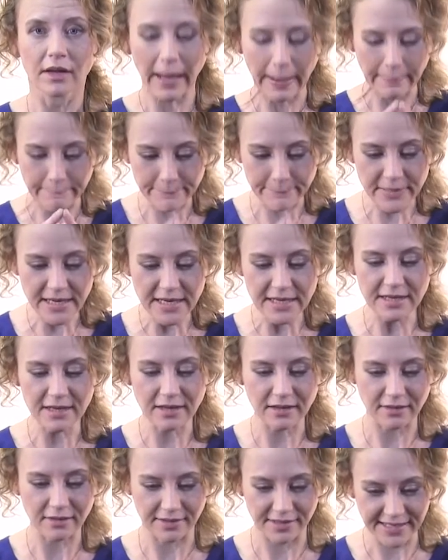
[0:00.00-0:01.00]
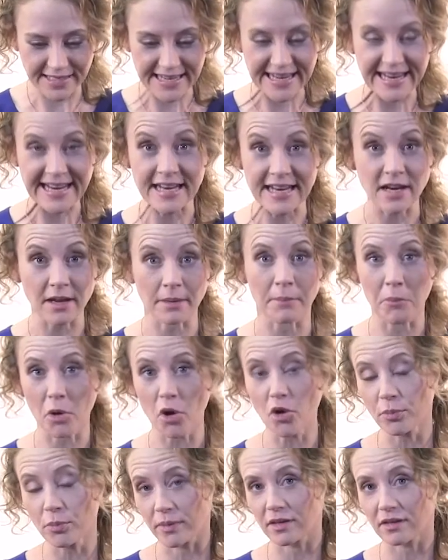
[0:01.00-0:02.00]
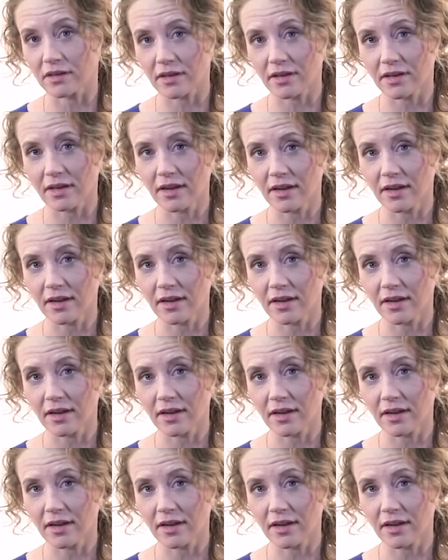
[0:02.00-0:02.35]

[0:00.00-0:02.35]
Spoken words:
immediately in a moment.